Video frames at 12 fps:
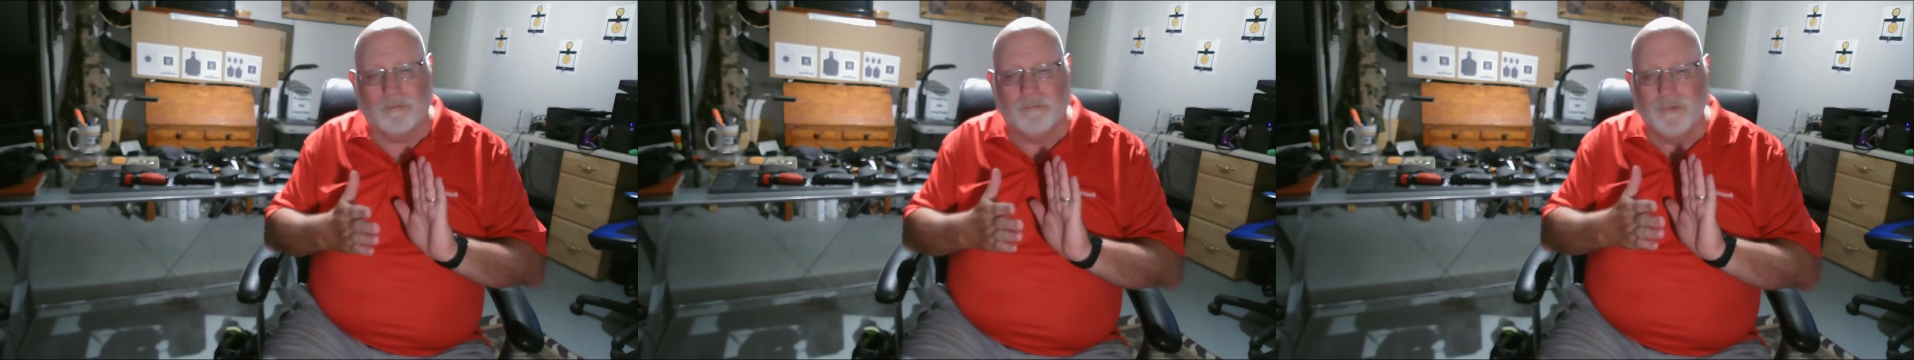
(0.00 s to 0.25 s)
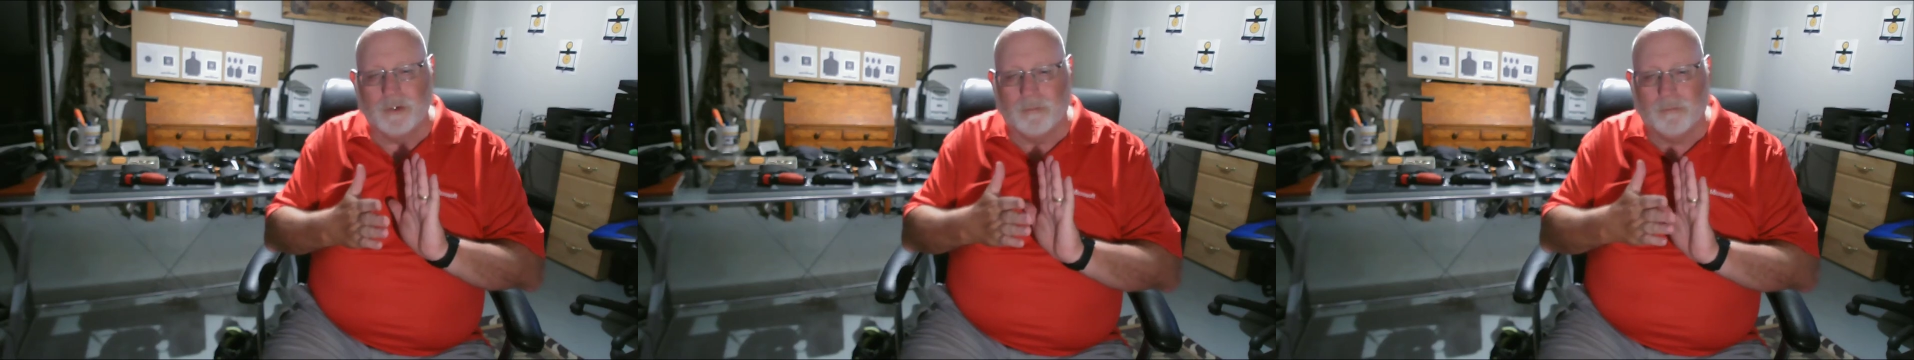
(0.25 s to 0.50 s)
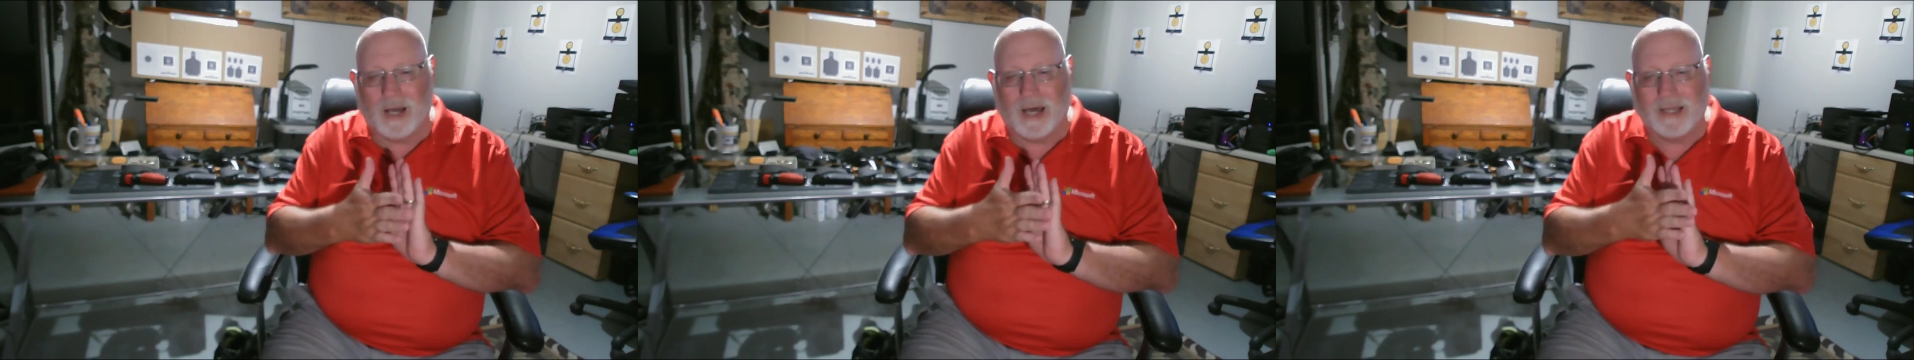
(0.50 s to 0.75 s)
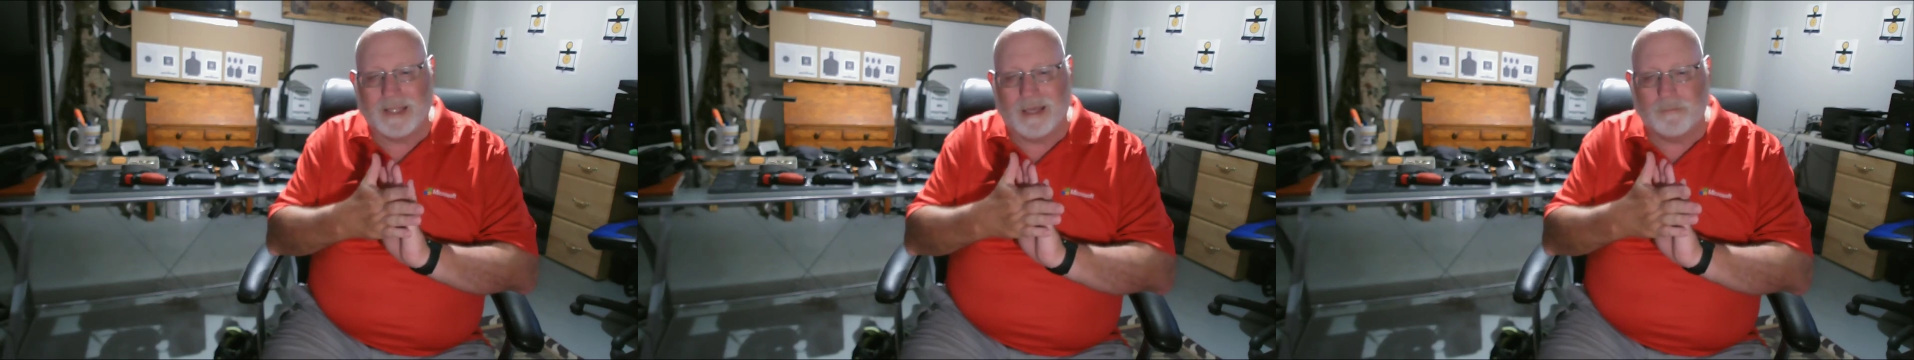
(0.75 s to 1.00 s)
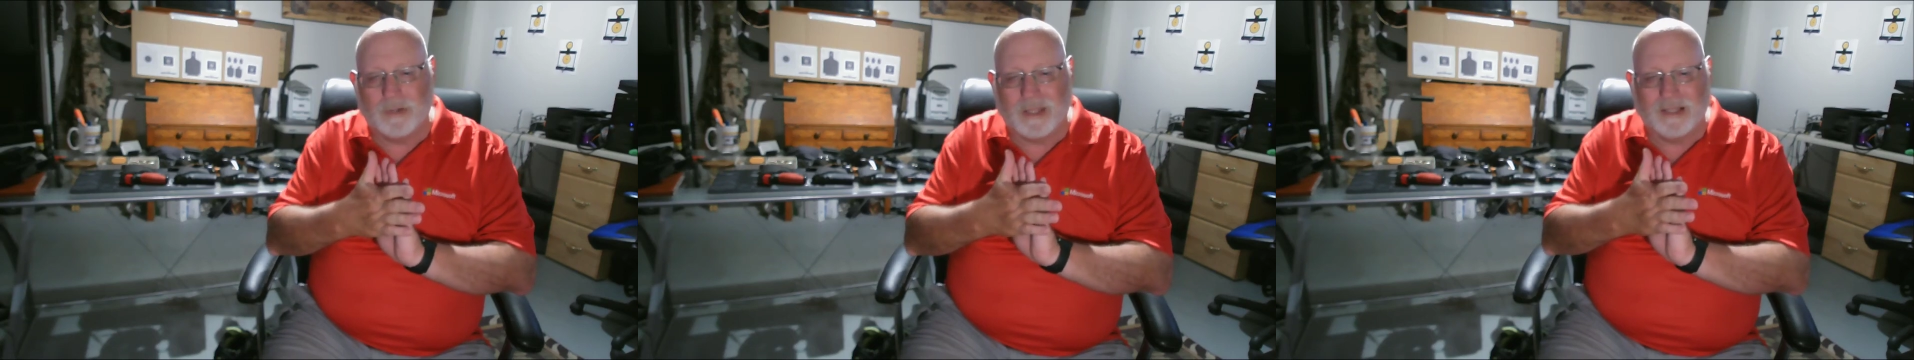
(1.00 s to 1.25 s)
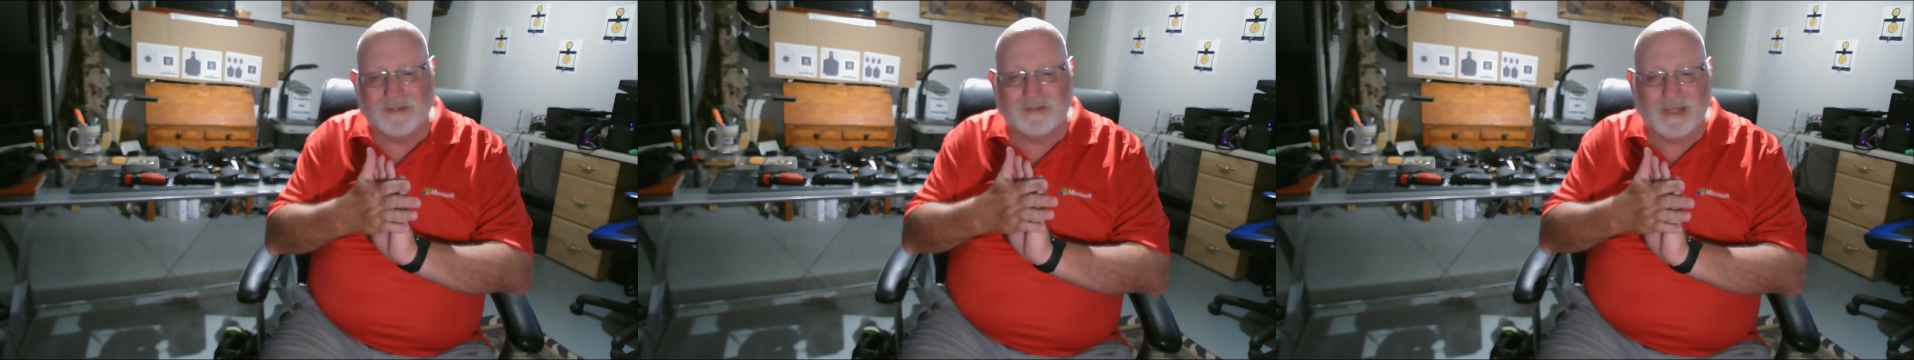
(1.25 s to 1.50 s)
your body up
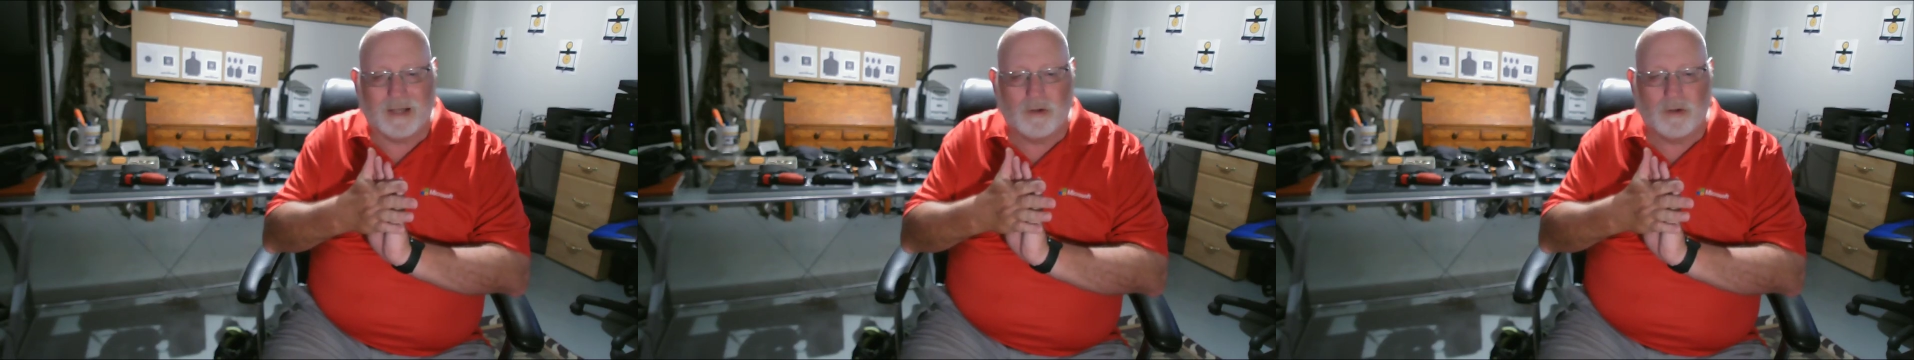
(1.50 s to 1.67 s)
against that